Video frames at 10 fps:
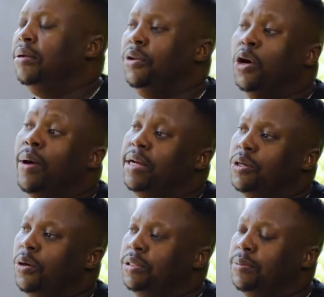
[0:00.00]
No, I
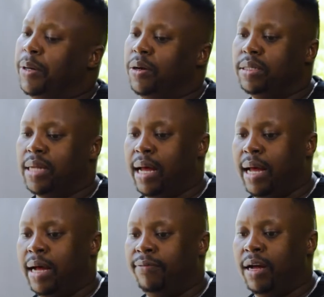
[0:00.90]
don't, because
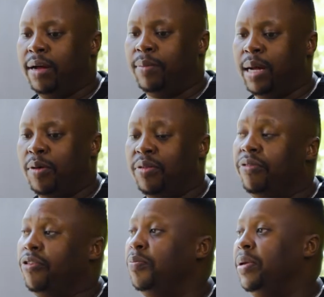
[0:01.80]
I'm of the
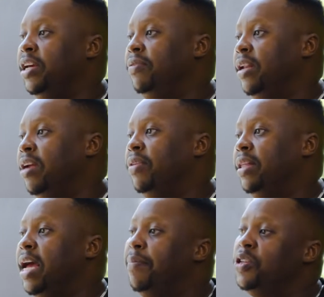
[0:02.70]
firm belief that everything
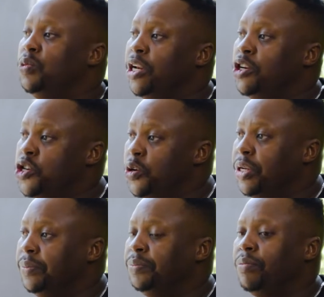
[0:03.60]
happens when it should.
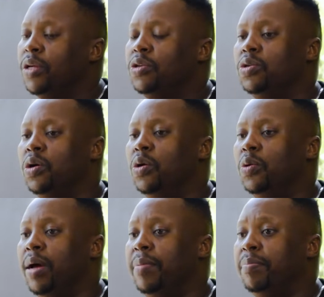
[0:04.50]
So,
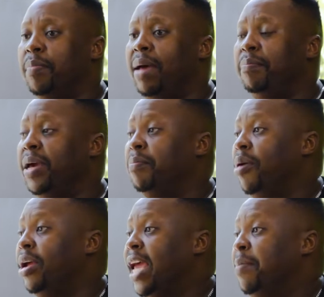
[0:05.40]
I mean, my big
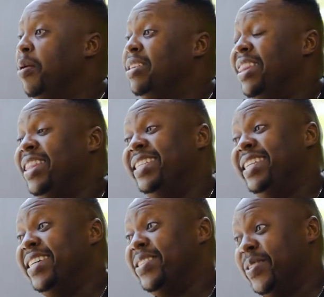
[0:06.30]
break came when I was 30
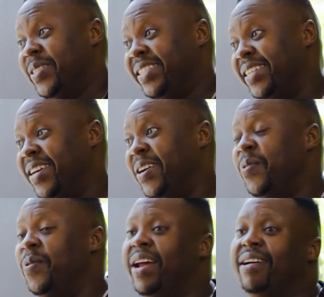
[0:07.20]
years old,
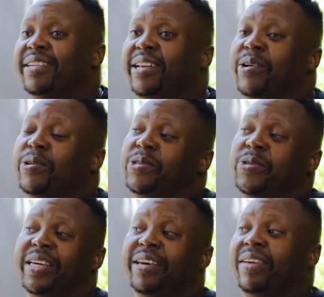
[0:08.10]
when I was close to
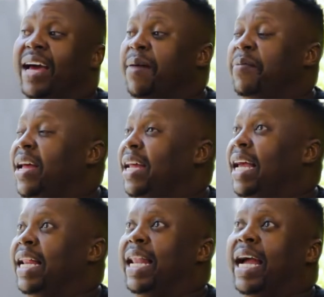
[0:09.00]
giving up, and
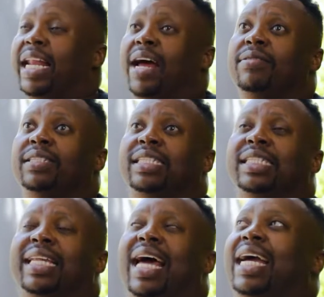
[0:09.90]
I was just
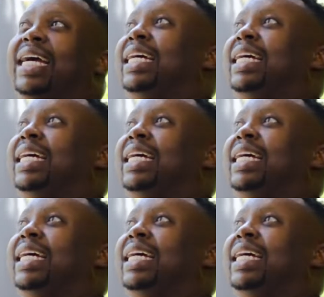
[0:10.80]
like,